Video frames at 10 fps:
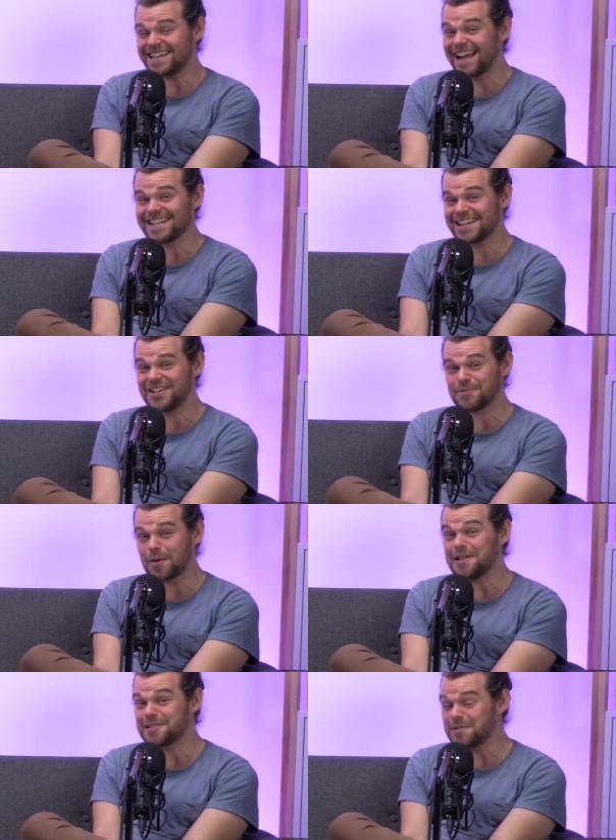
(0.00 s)
actually catch it, you should
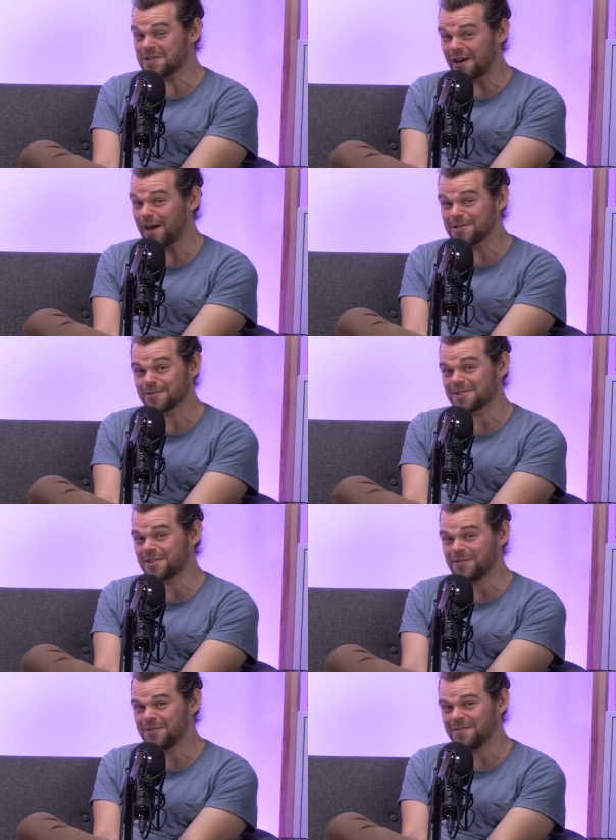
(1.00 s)
probably subscribe to us
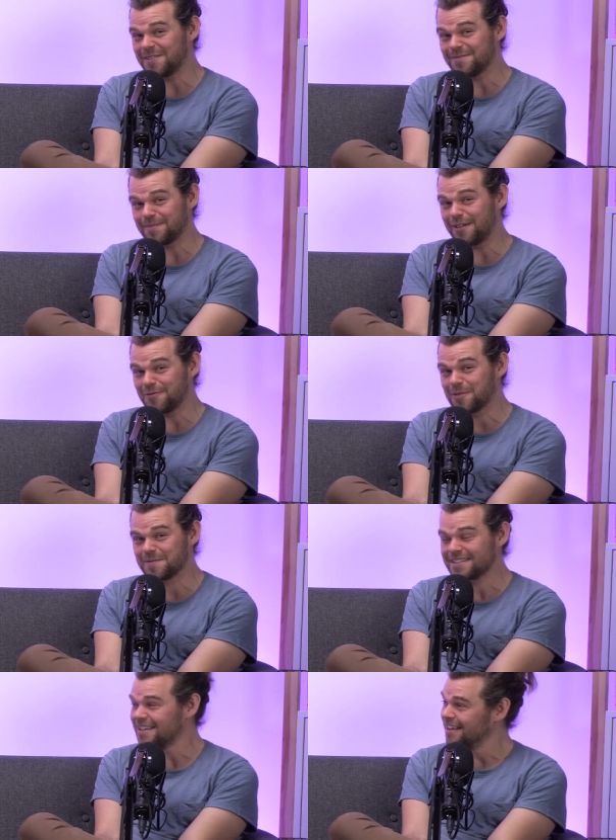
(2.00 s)
on all of these
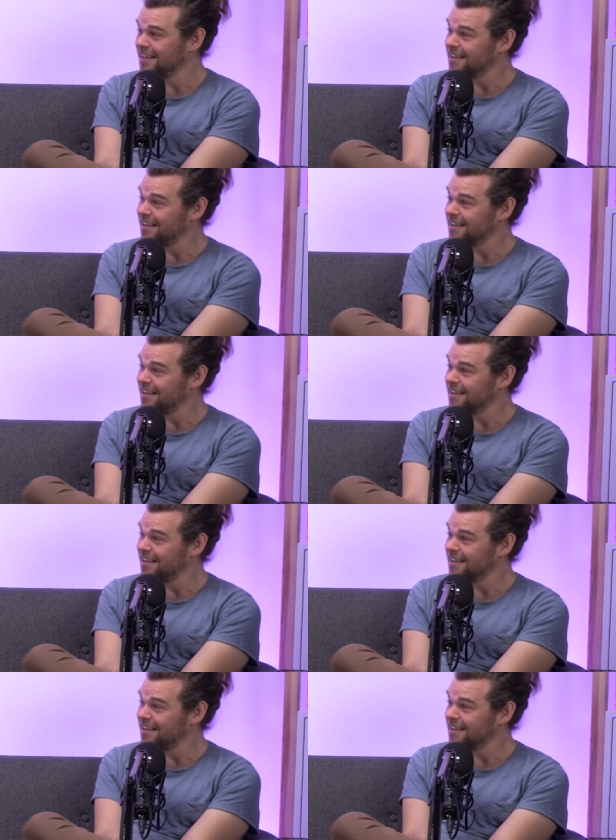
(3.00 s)
platforms.